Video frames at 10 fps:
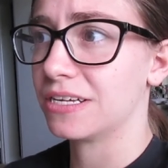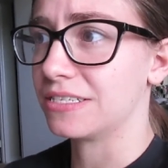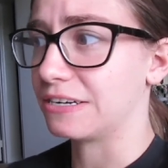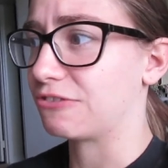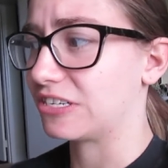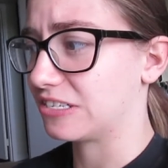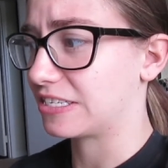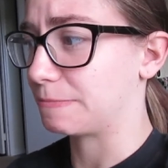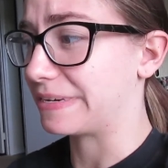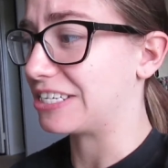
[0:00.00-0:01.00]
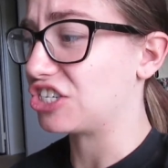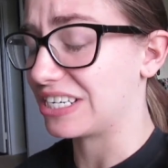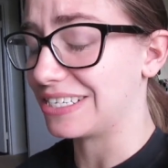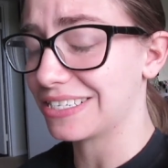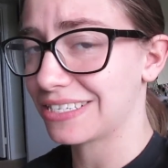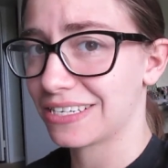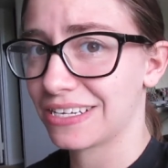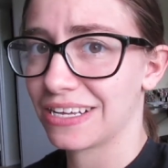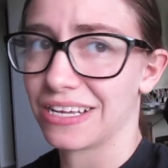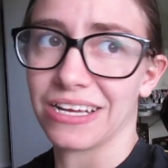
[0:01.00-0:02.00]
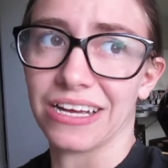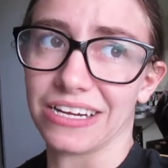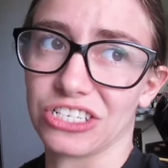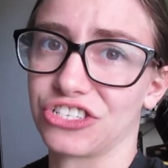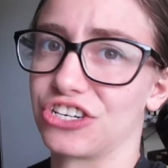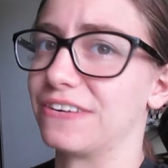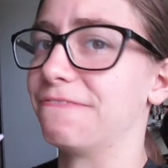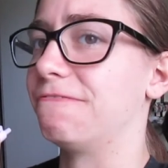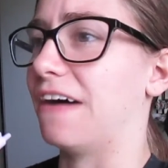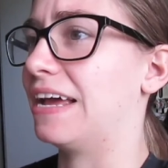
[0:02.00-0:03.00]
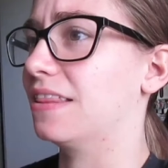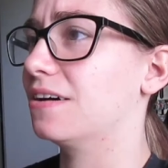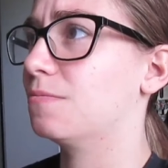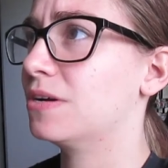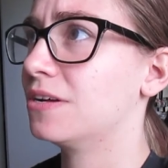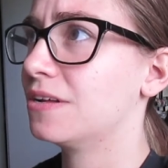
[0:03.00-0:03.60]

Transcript: different species in a certain phylum,